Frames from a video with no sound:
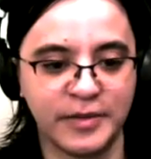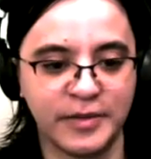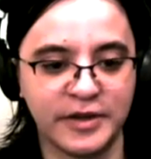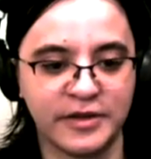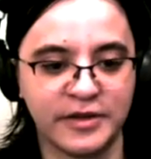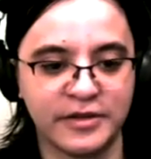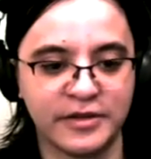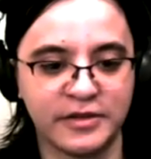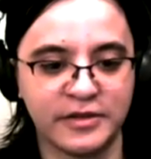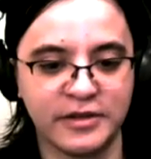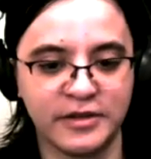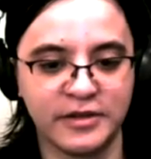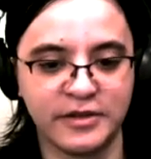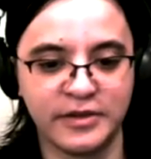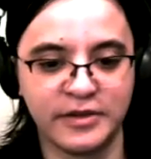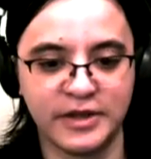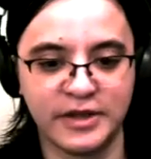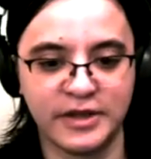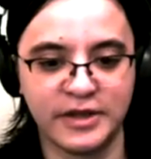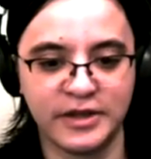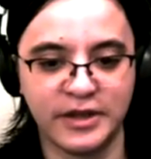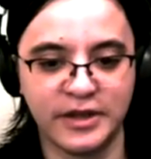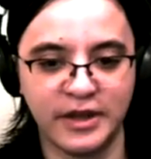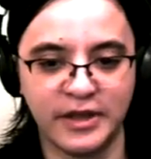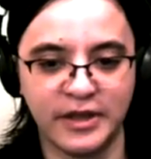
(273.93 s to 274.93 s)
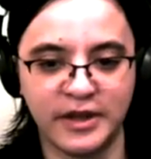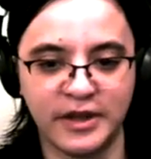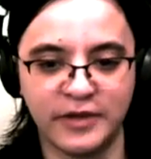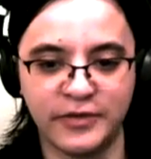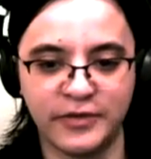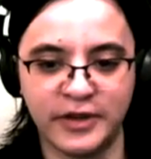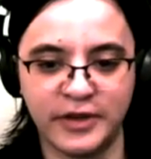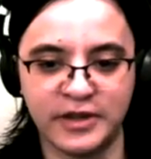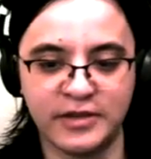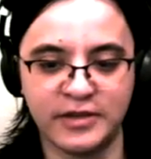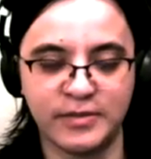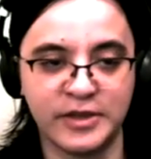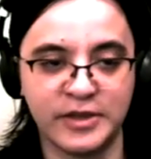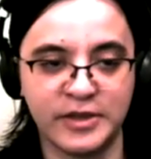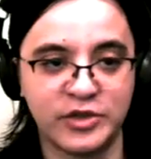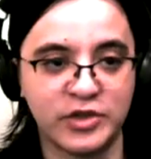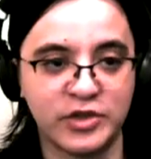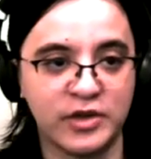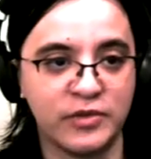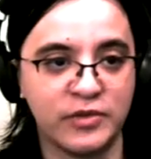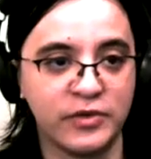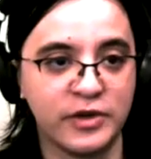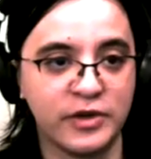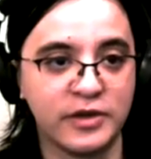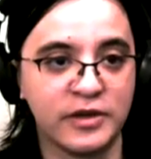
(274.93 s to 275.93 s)
but also I think I forgot to
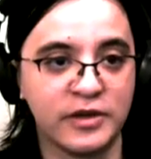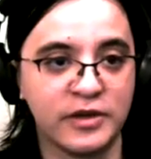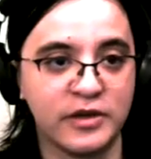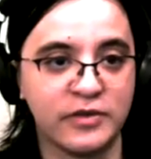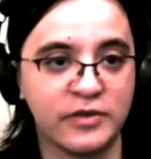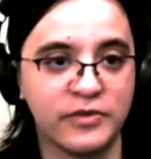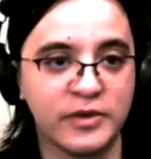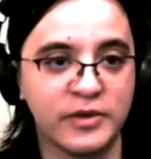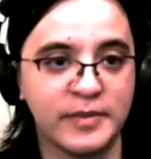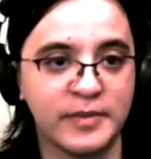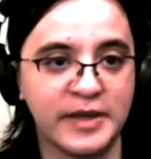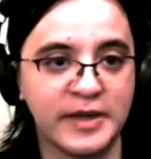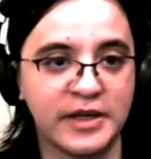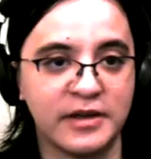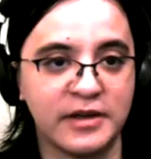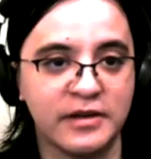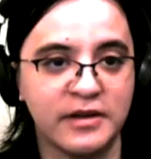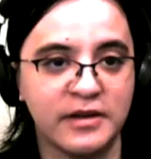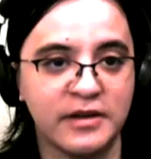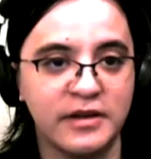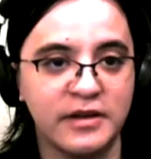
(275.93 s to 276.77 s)
mention for the filming.